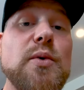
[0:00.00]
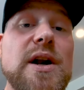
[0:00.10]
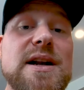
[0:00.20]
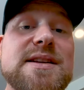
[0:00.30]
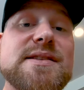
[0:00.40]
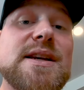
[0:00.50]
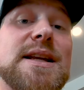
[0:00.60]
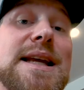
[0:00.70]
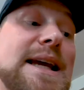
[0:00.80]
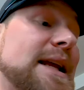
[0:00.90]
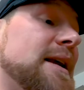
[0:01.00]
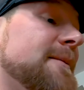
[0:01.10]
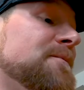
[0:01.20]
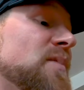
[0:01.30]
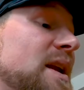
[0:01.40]
what it is that you need.
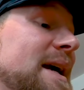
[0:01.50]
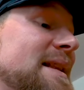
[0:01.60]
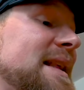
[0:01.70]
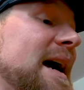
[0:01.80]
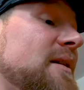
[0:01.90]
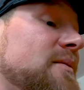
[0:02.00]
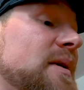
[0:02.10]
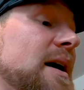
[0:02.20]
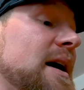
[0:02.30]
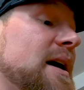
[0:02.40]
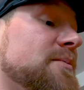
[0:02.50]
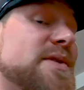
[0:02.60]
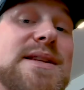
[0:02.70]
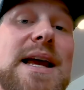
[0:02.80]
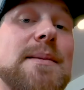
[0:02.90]
Get that
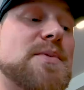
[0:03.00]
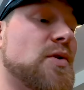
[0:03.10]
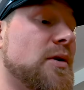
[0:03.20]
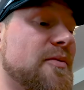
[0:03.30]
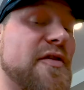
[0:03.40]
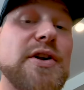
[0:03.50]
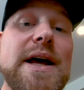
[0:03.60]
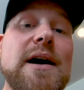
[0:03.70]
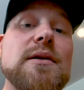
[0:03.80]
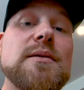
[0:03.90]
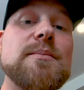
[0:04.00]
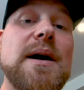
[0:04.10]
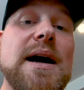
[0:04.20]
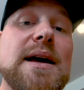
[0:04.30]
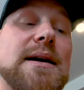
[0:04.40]
stamped or filled out
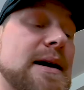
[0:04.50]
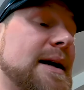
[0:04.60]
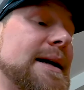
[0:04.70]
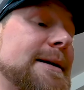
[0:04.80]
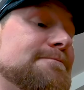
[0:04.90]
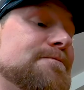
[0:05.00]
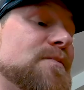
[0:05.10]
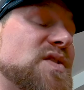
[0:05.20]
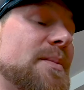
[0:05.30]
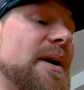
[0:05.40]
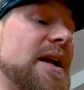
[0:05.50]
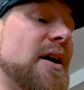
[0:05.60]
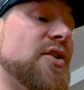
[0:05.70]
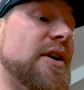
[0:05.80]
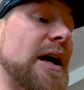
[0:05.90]
by somebody
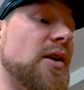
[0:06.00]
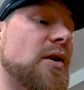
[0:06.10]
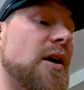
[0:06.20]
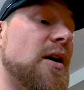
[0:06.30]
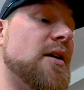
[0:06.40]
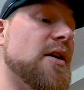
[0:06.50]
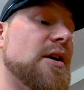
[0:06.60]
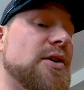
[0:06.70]
on your yellow card.